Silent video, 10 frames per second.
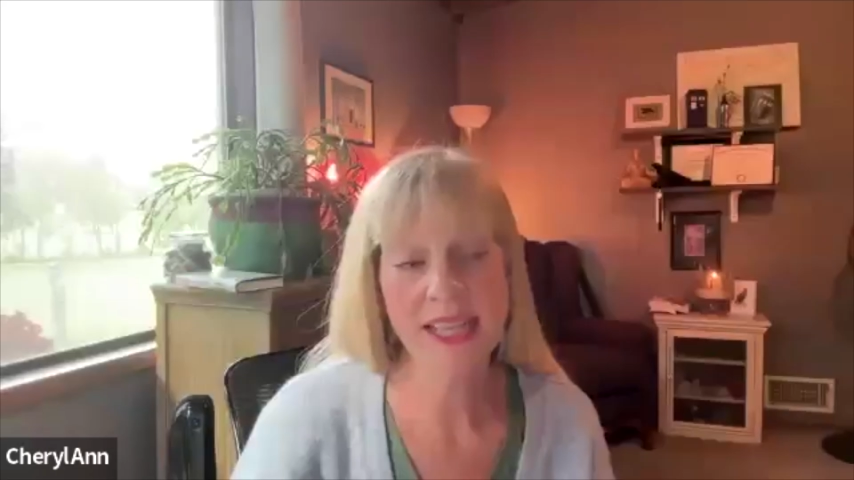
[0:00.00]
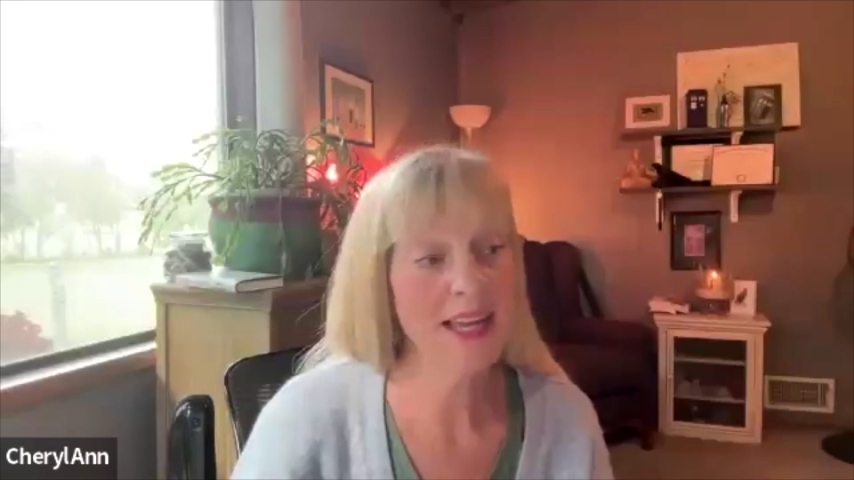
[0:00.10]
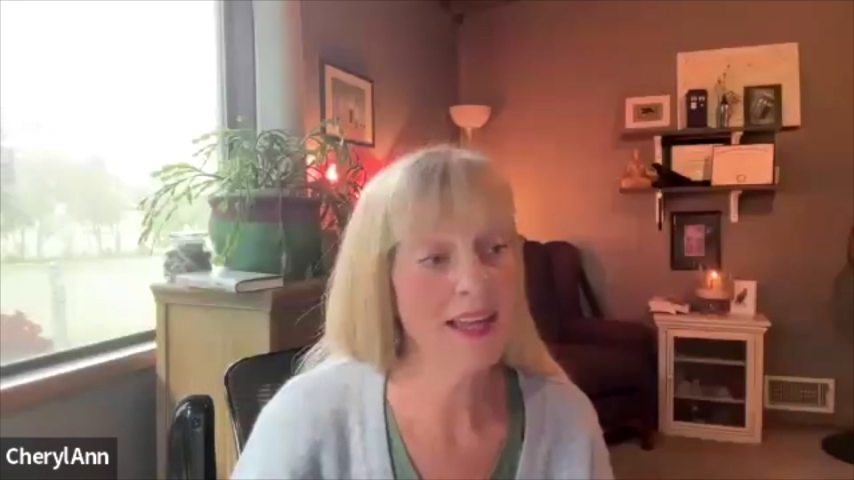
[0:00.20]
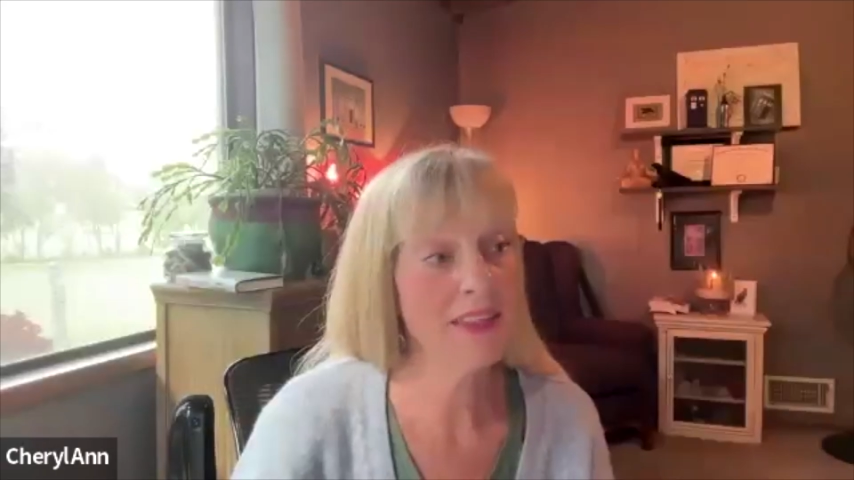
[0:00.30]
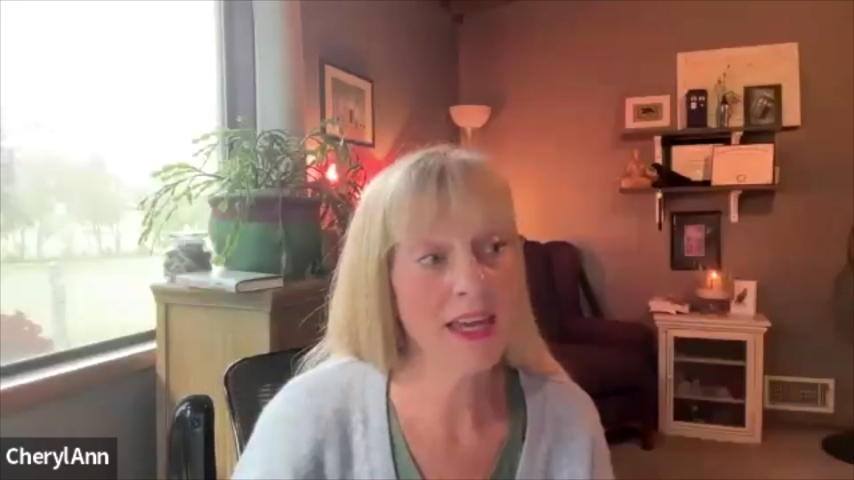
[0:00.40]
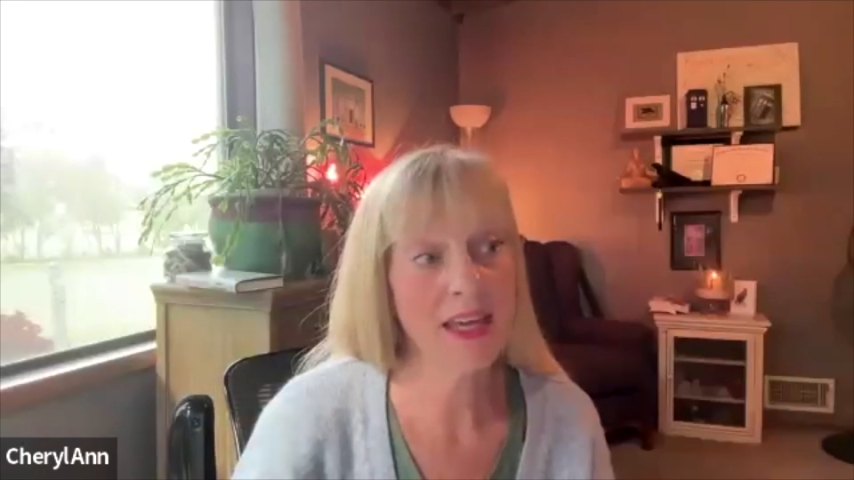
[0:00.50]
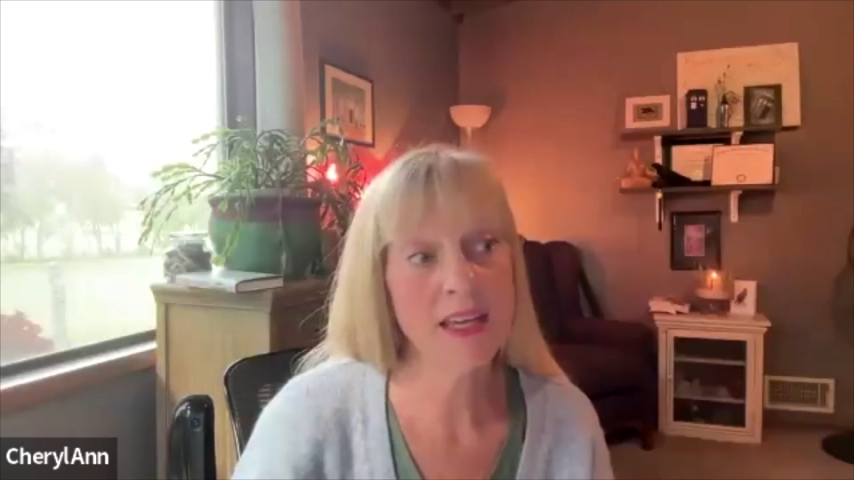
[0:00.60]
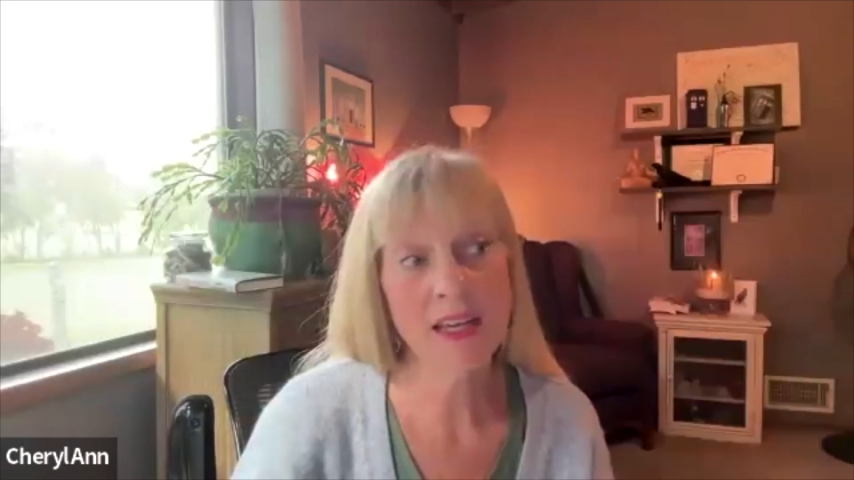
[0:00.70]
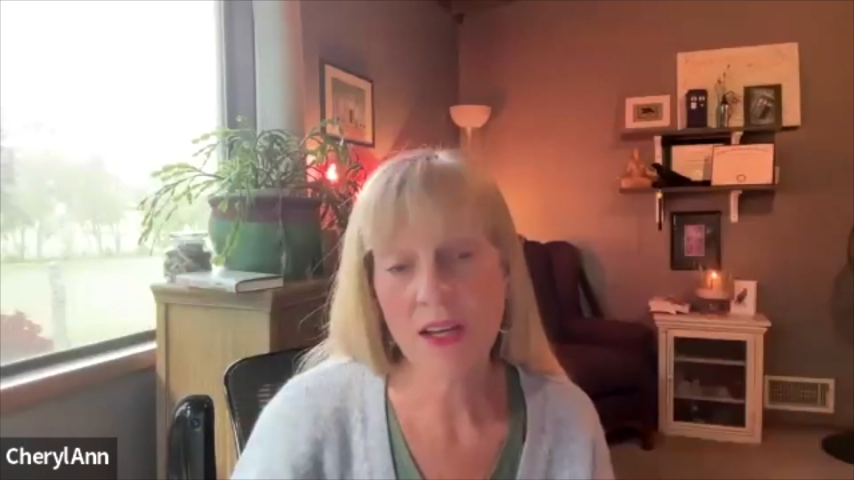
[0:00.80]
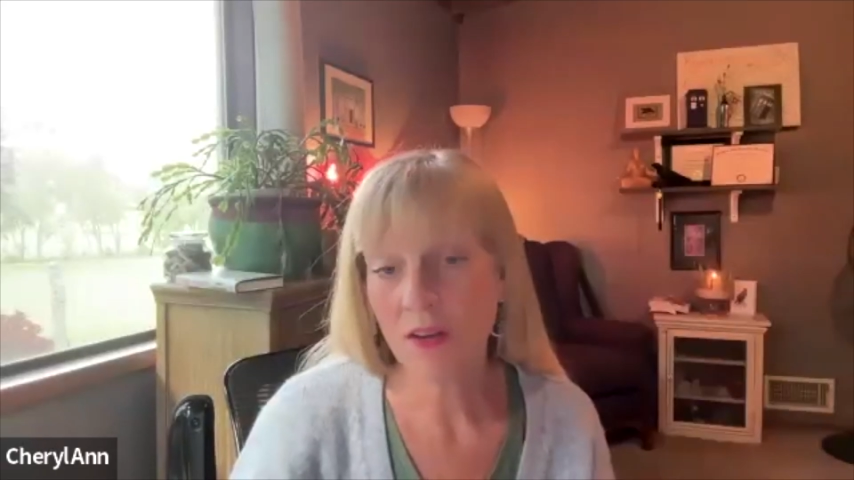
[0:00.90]
you're saying,
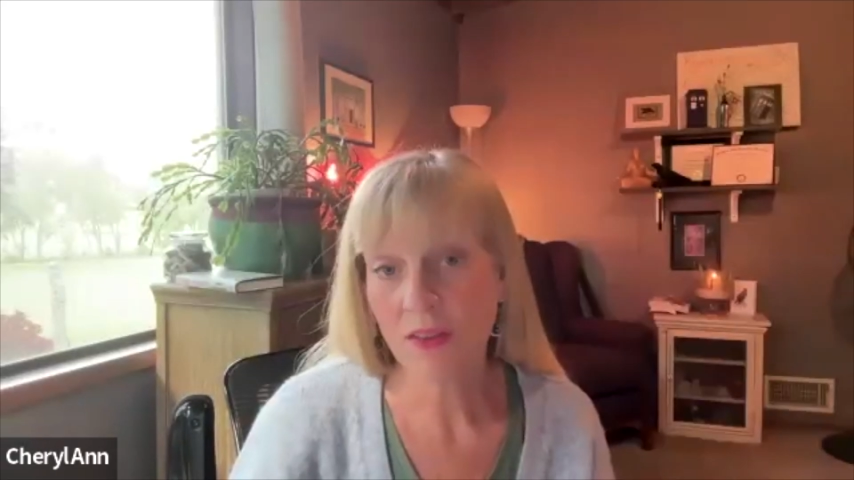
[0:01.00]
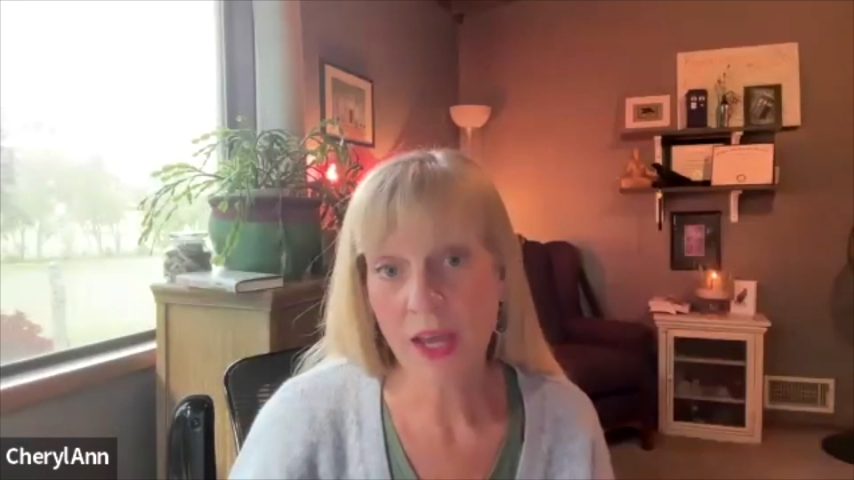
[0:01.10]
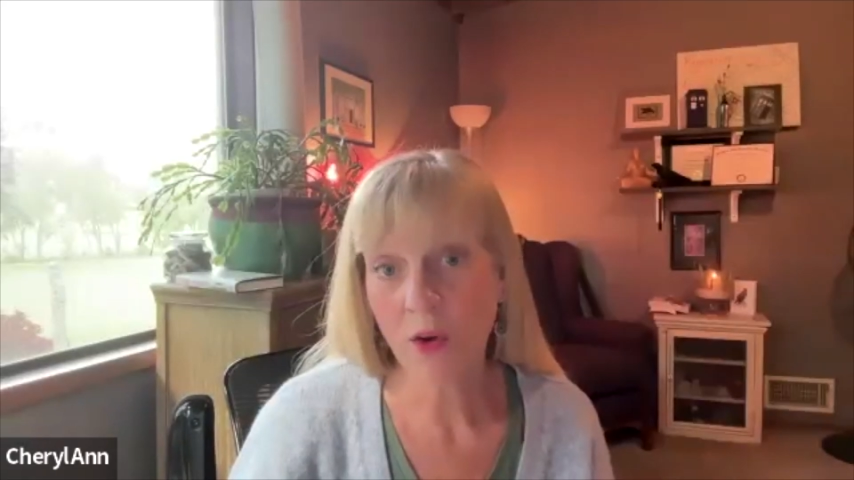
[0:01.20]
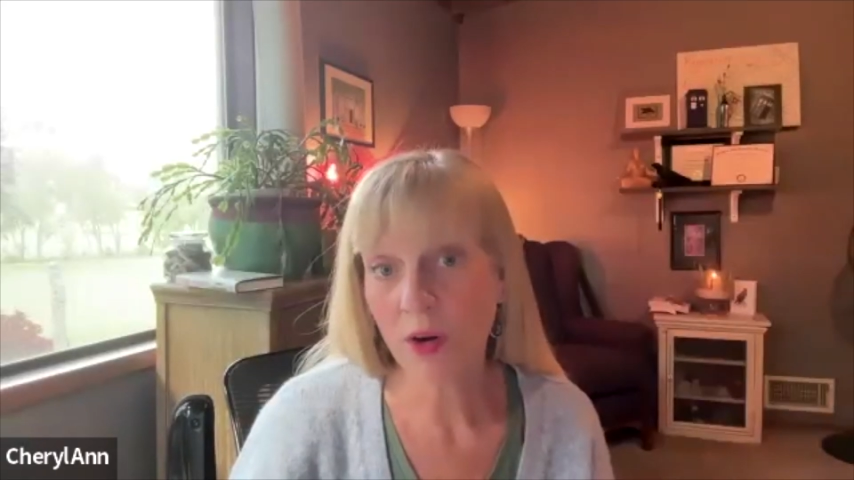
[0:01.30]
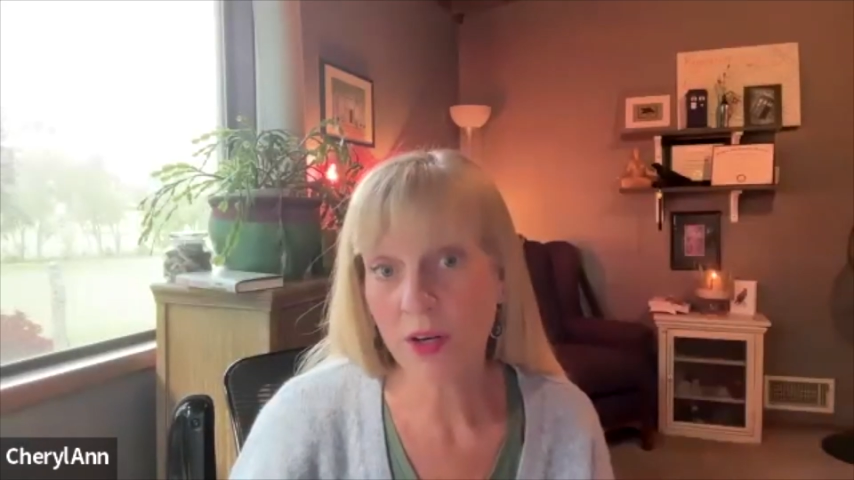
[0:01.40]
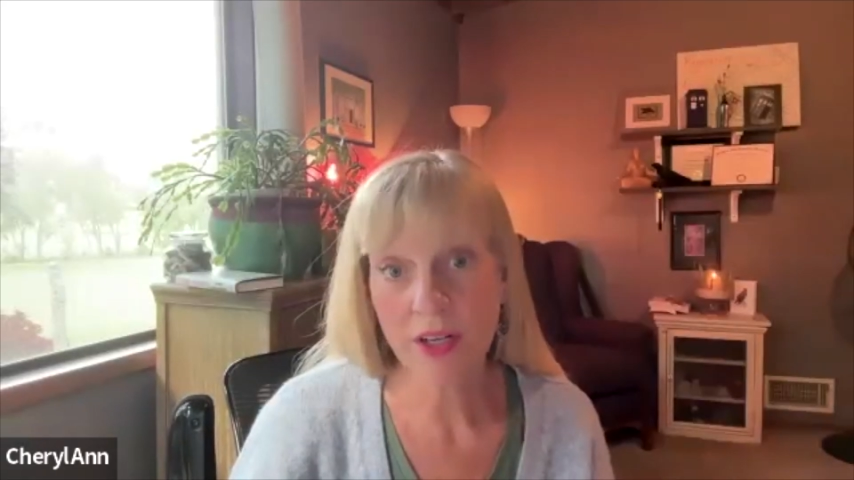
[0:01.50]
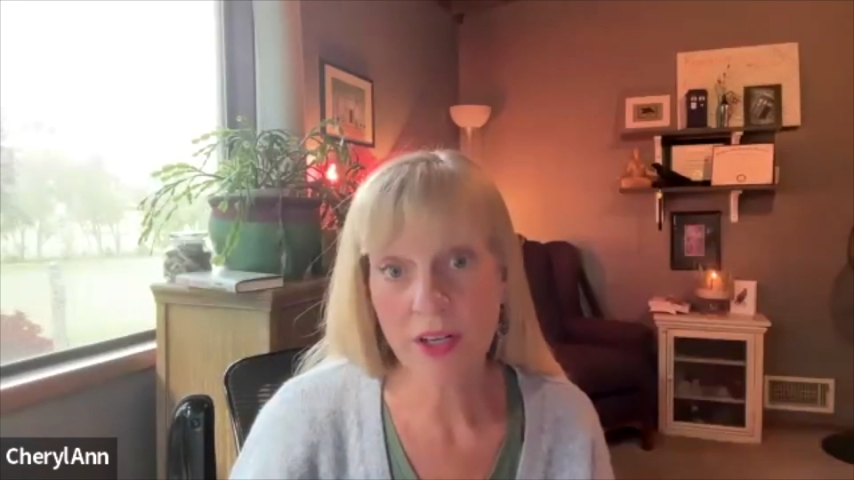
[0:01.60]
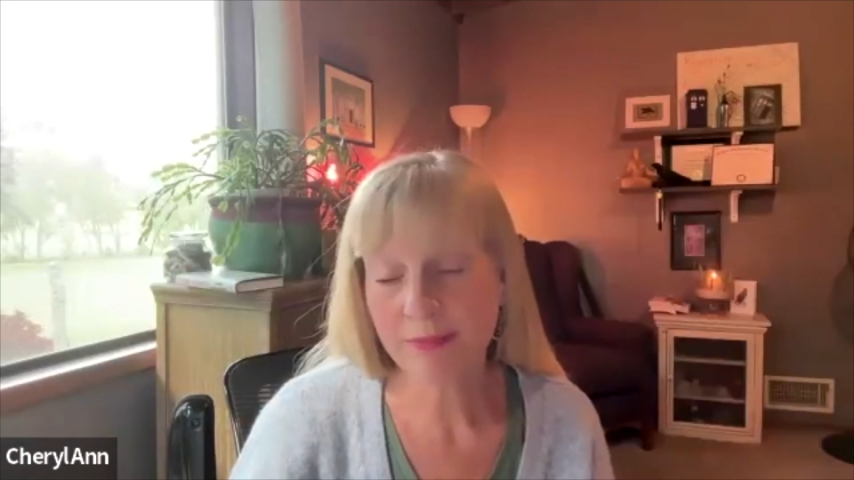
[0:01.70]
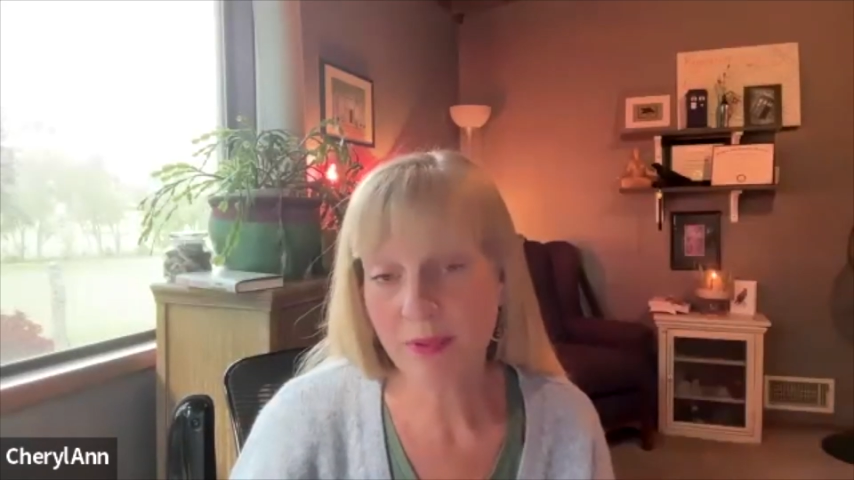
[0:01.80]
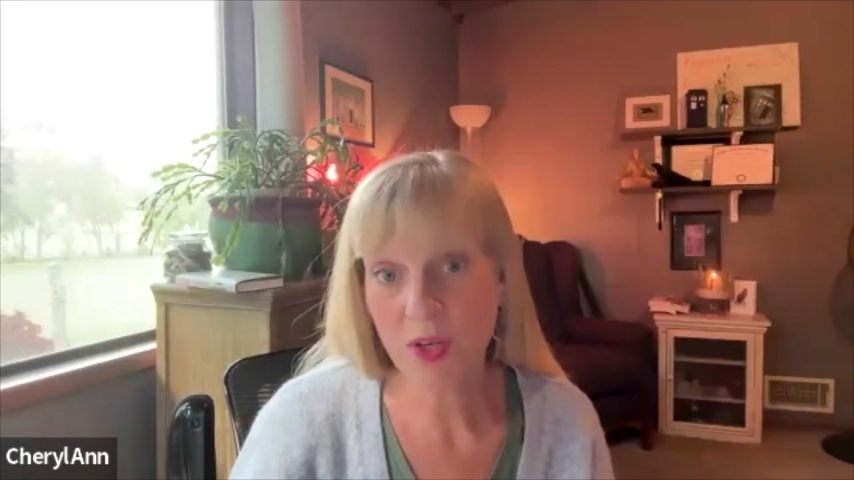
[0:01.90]
they
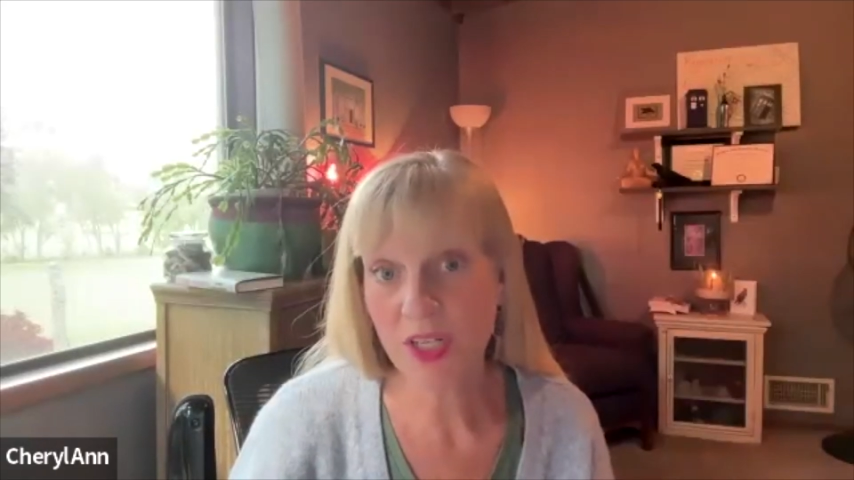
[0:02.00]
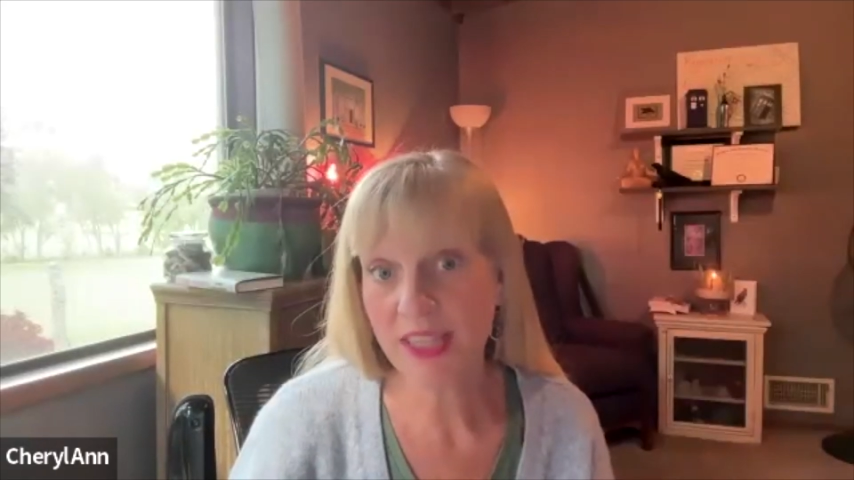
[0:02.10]
order